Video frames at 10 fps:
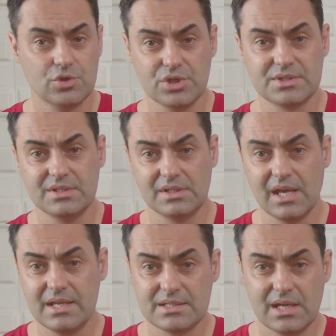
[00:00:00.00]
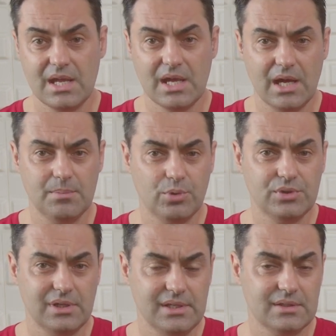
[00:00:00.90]
Just in case, I
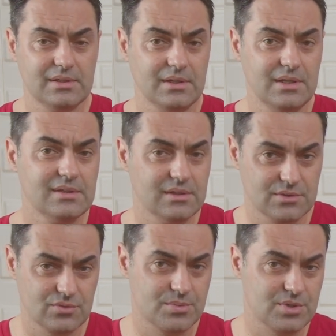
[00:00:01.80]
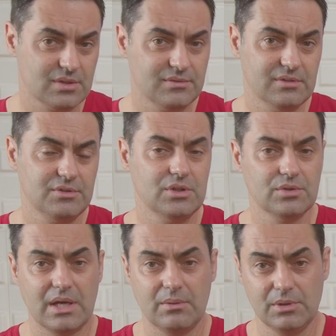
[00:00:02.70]
put the link in the description of the video
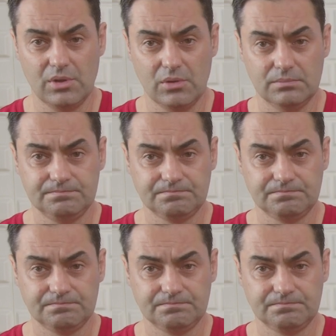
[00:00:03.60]
down below,